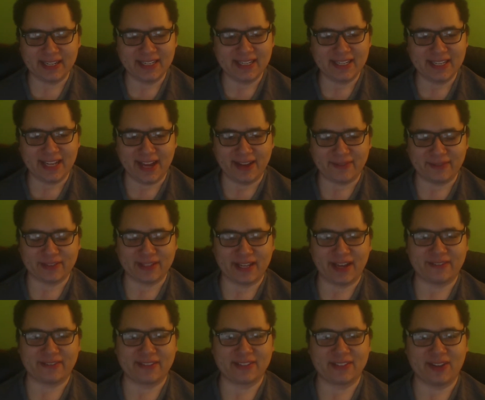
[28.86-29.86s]
I haven't
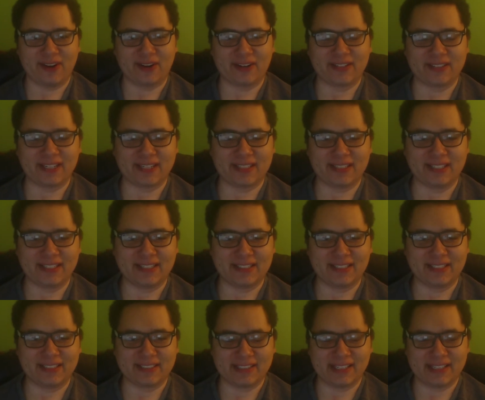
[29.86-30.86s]
laughed as hard as I did
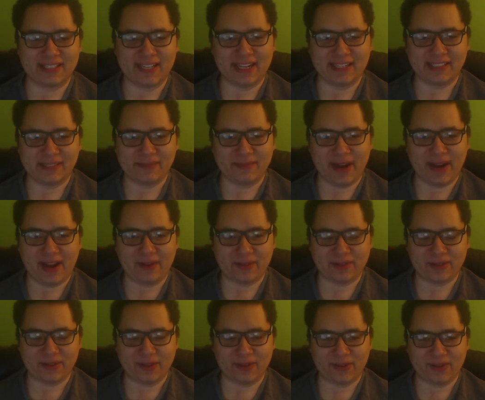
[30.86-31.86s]
since the DayZ mod with
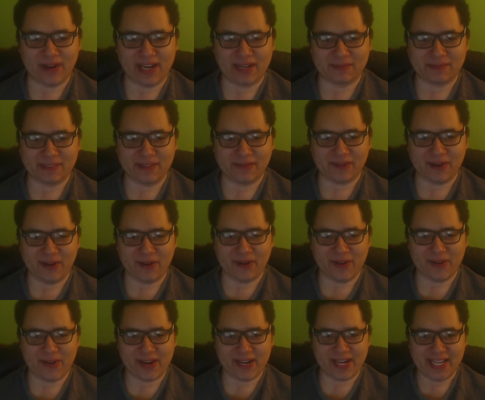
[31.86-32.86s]
all the random stuff going
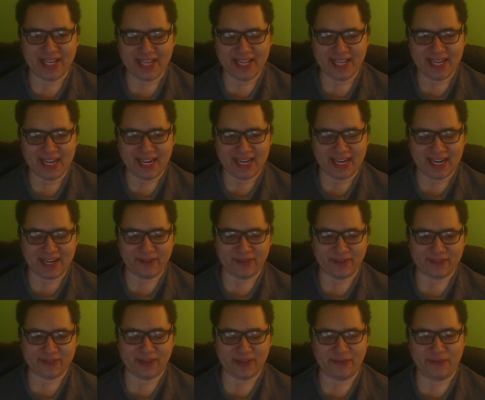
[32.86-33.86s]
on. And then all
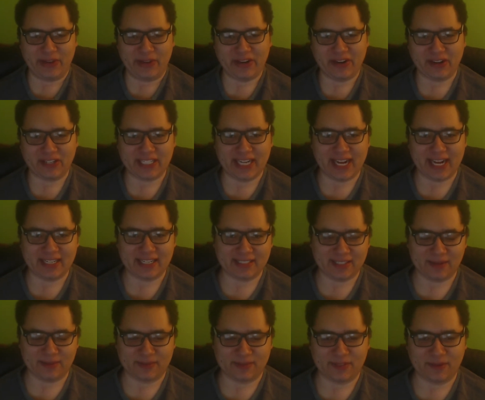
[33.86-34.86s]
of a sudden VR Chat just
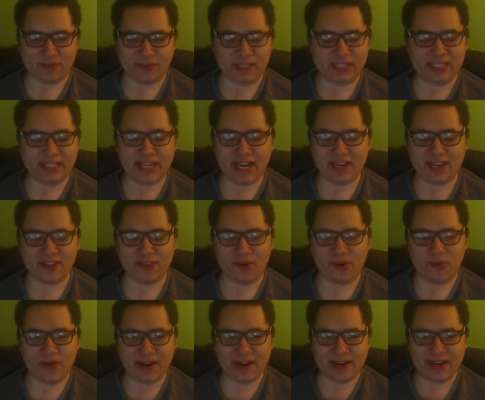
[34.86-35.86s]
comes completely out of
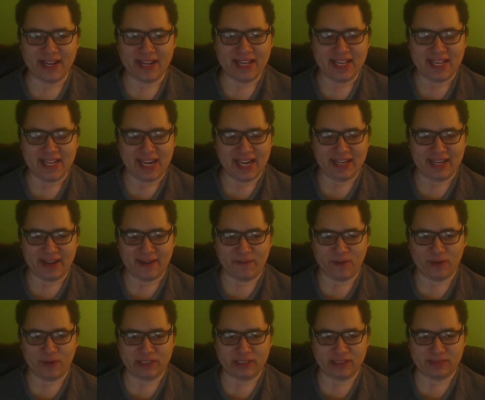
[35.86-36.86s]
nowhere. And you have
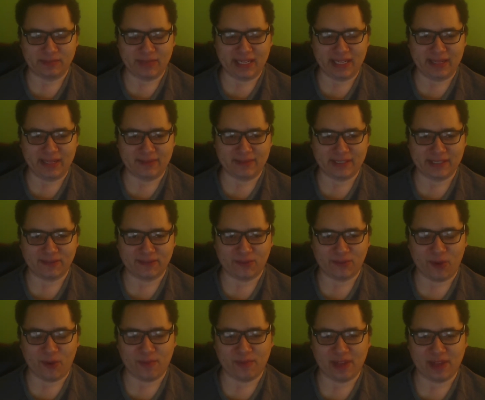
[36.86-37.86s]
all these memes and
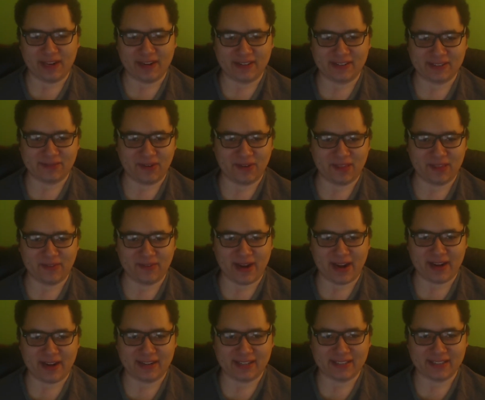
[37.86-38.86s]
role players running
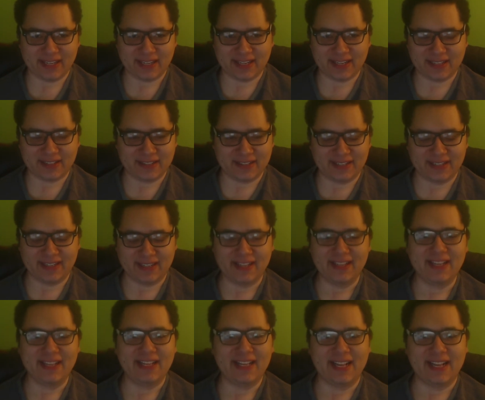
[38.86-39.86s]
around. And it's like,
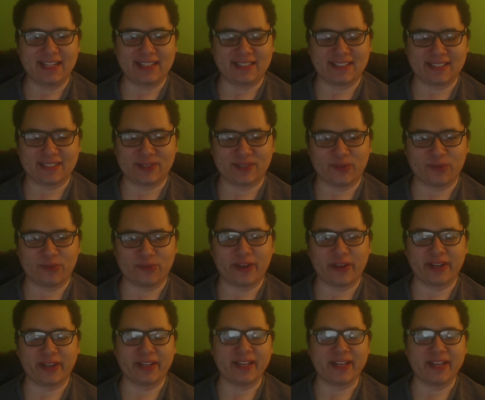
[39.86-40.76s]
it's just so funny.